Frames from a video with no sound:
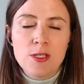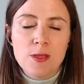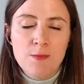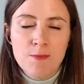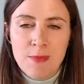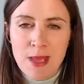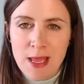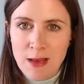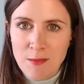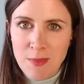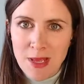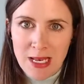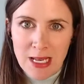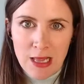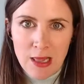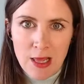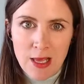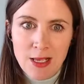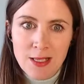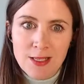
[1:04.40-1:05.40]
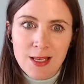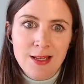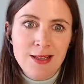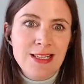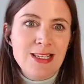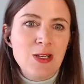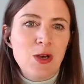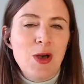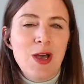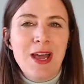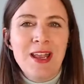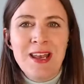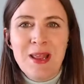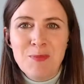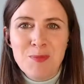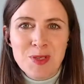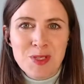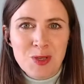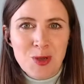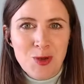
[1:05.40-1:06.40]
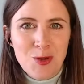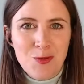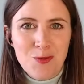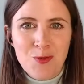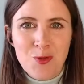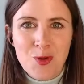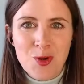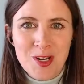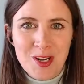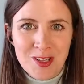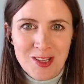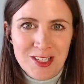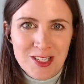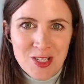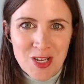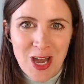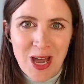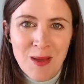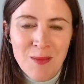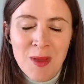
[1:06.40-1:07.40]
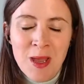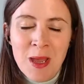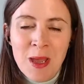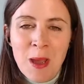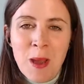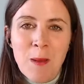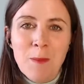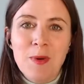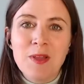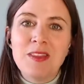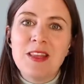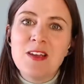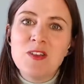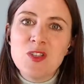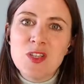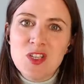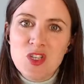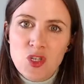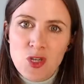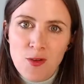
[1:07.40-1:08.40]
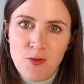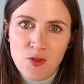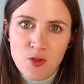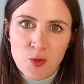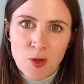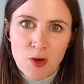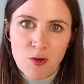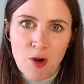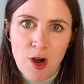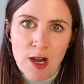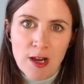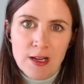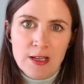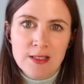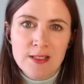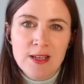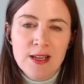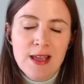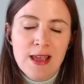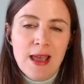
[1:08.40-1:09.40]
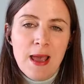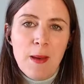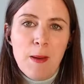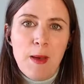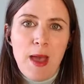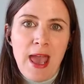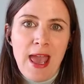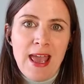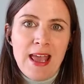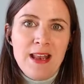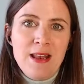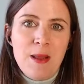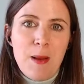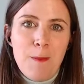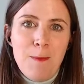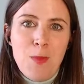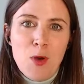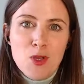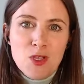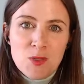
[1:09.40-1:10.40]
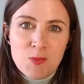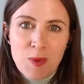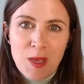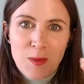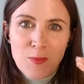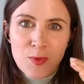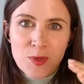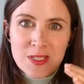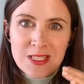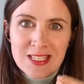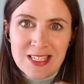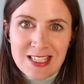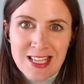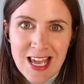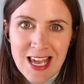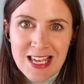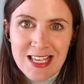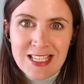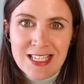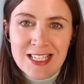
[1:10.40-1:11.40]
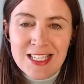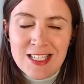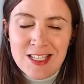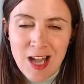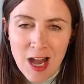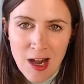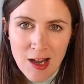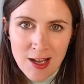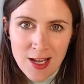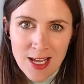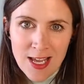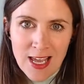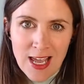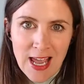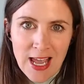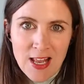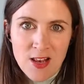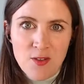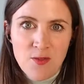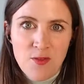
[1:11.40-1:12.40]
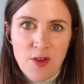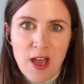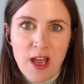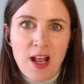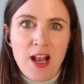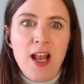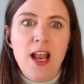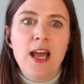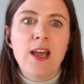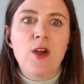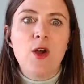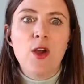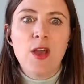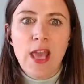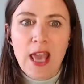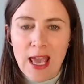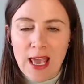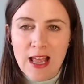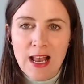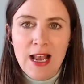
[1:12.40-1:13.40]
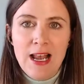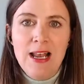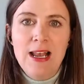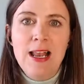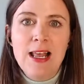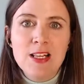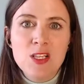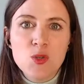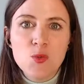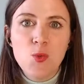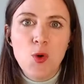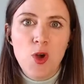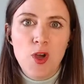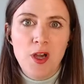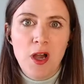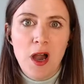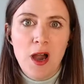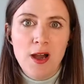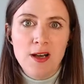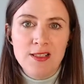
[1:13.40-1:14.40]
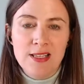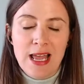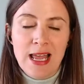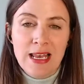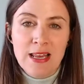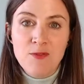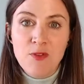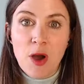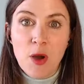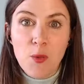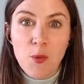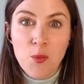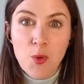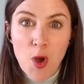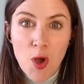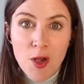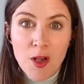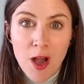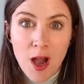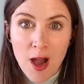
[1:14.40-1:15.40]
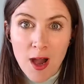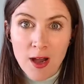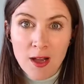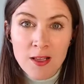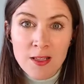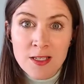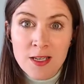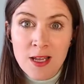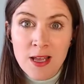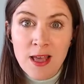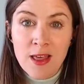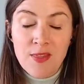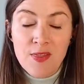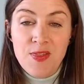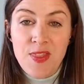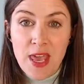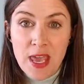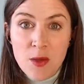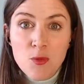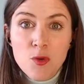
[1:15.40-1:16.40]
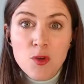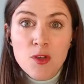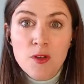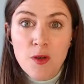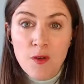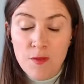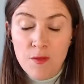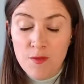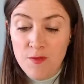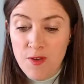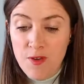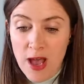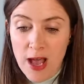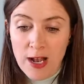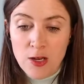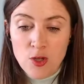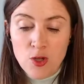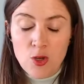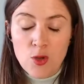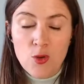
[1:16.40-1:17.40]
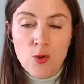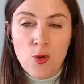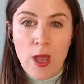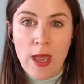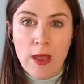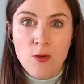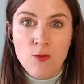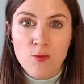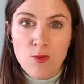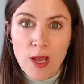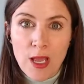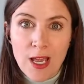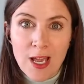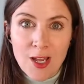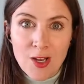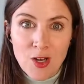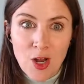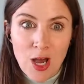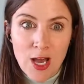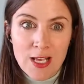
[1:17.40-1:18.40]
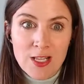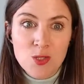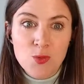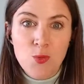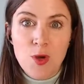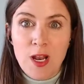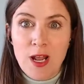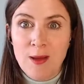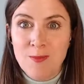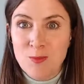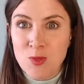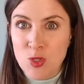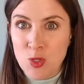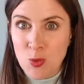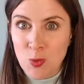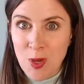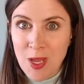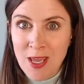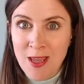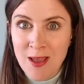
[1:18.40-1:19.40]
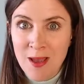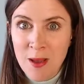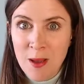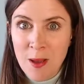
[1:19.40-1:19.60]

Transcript: many, many things and is an episode for another time. But there's a shift required. And most people stay stuck in the fact like, okay, let's work hard. And if I work hard, they will value and recognize what I'm doing